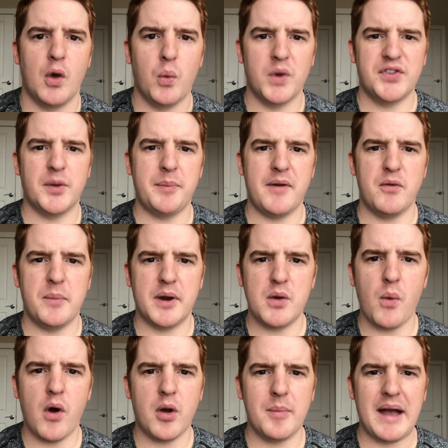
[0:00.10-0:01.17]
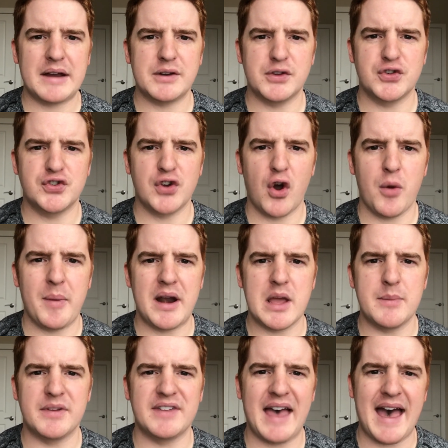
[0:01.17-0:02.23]
What's up, everybody? Welcome back to the show. My
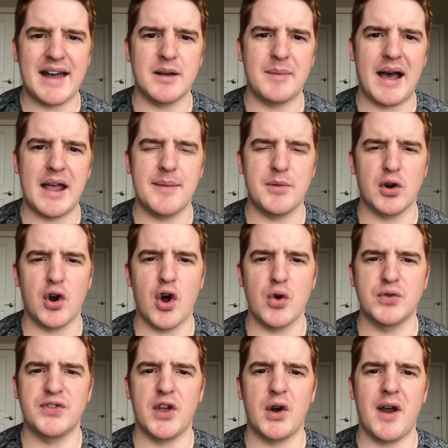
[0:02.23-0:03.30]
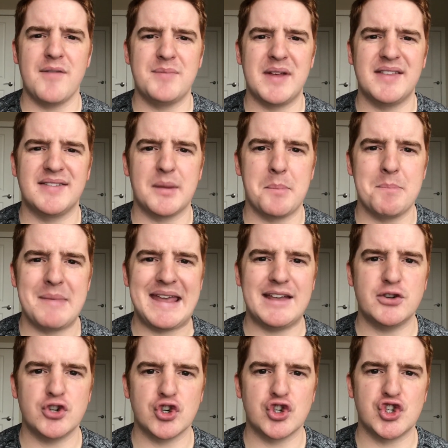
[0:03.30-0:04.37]
name is Adam. I am your host. There have been some
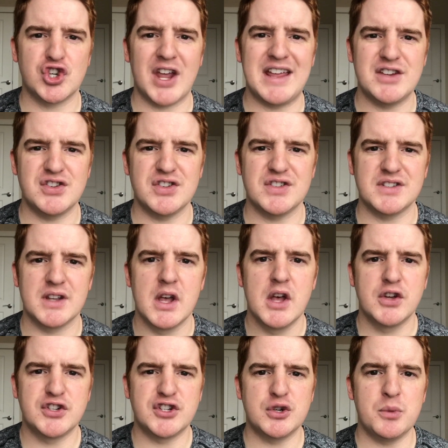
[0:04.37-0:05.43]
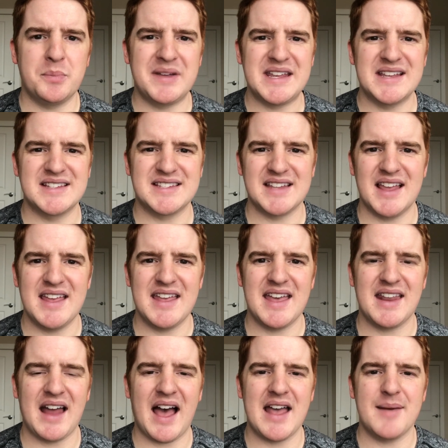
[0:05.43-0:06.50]
major changes to PSA,
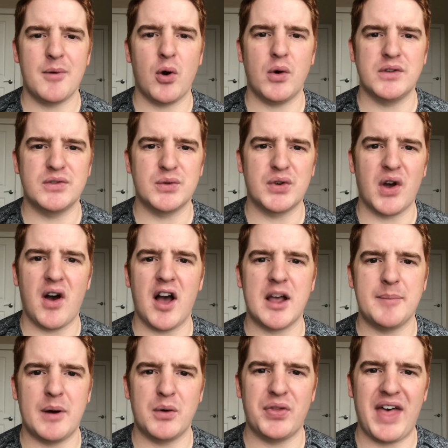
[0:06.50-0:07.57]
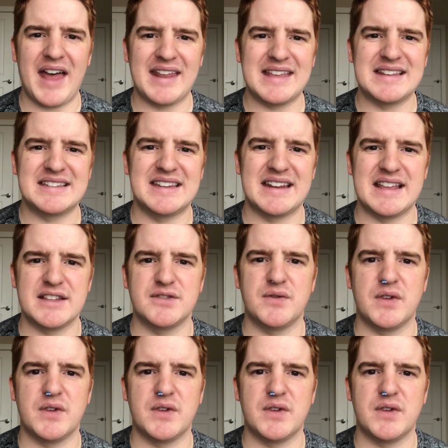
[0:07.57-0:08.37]
and I am going to talk about that in today's